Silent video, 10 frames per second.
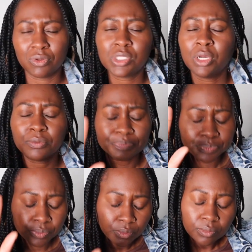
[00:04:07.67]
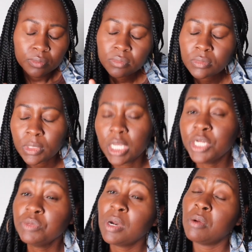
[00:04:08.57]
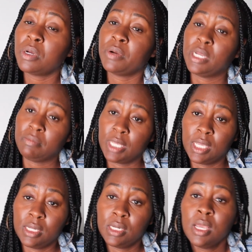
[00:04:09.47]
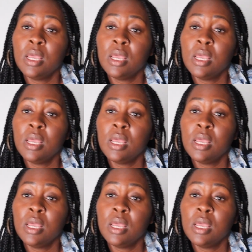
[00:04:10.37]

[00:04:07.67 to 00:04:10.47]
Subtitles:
So here's what I want to recommend.